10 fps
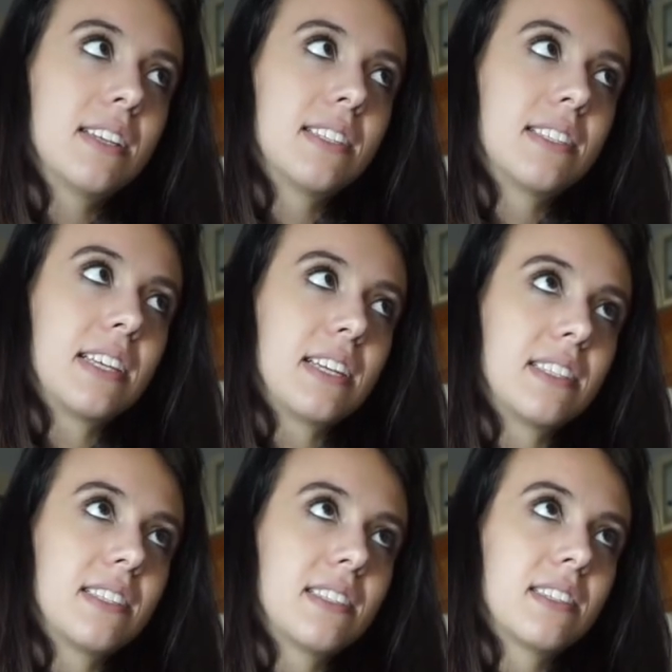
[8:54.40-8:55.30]

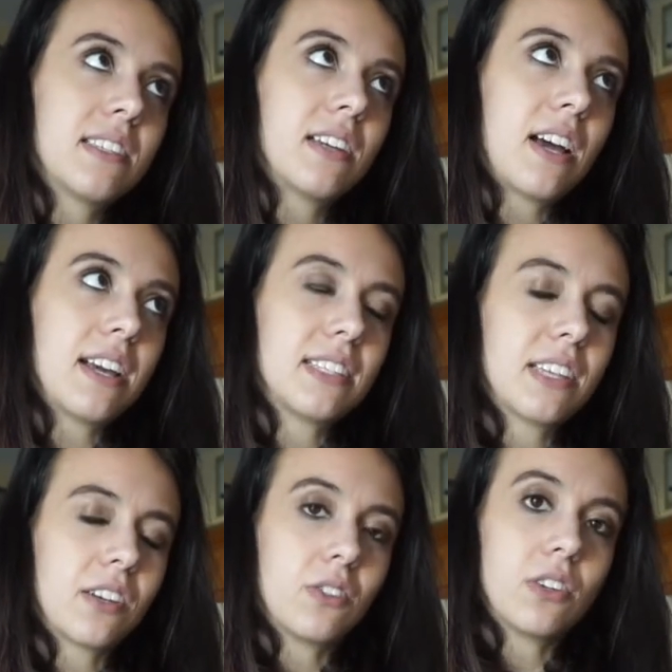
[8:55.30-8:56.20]
since I
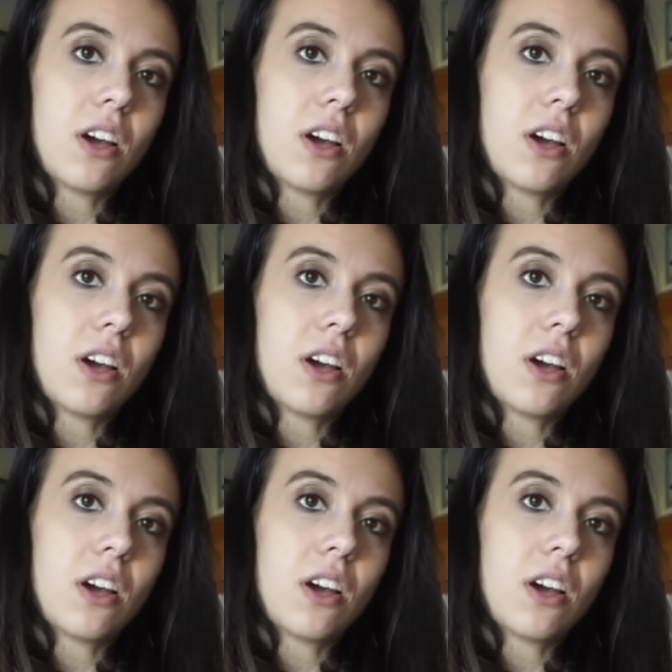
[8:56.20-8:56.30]
cycled